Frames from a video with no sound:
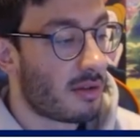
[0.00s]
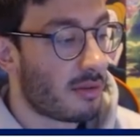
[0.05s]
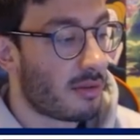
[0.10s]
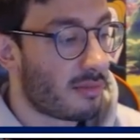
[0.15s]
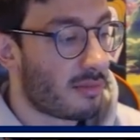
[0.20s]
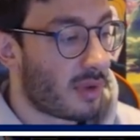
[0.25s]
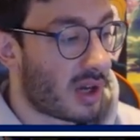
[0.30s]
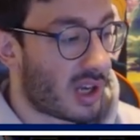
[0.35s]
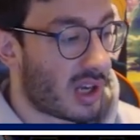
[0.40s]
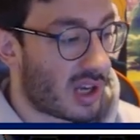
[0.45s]

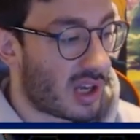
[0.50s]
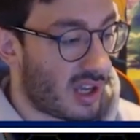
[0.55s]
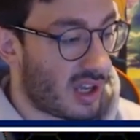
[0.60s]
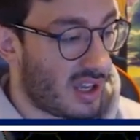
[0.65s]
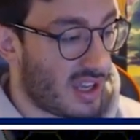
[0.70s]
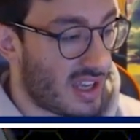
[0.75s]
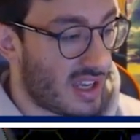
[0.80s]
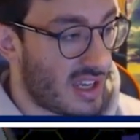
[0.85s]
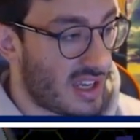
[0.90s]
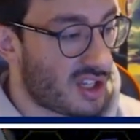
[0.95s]
But
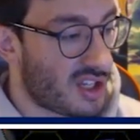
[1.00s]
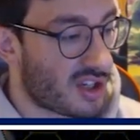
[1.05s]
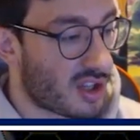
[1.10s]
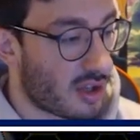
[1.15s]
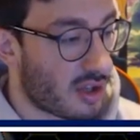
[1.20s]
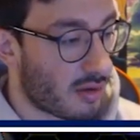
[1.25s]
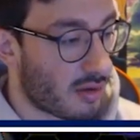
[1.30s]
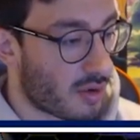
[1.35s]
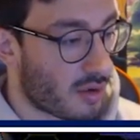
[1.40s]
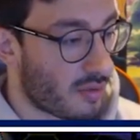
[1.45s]
each to
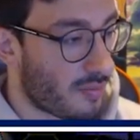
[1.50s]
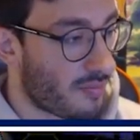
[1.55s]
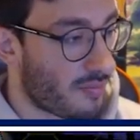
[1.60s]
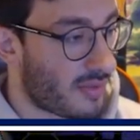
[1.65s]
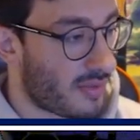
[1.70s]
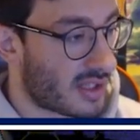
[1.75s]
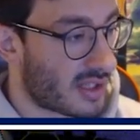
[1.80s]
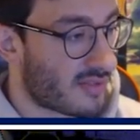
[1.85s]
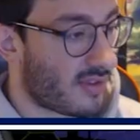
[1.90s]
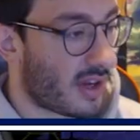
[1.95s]
their own,
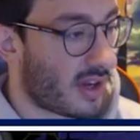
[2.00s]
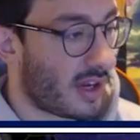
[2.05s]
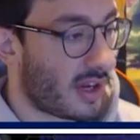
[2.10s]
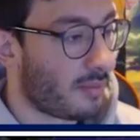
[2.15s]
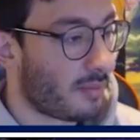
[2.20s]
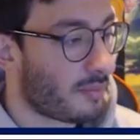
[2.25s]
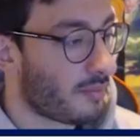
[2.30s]
that's fine.